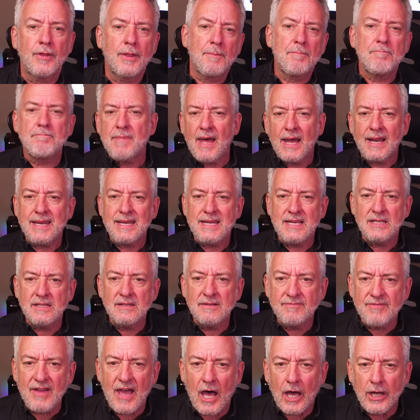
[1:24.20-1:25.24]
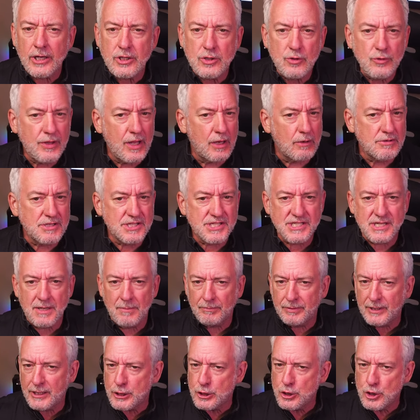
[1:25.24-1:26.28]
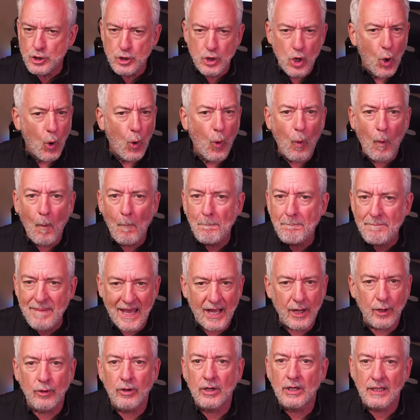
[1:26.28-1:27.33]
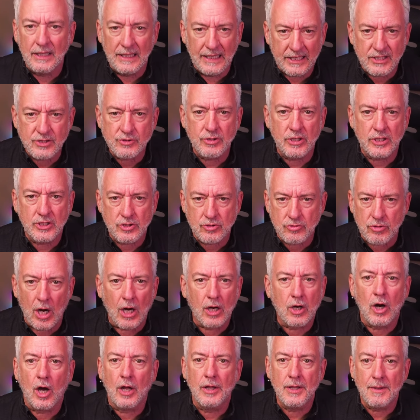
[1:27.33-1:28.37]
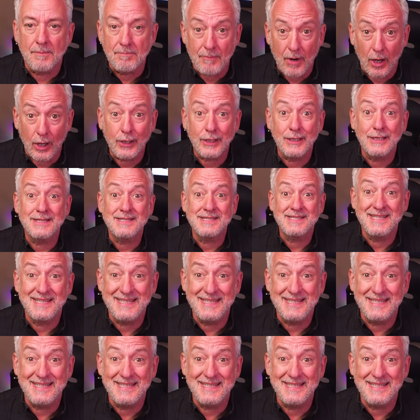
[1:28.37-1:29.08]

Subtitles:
the money and the value, there is simply no better electric truck on the market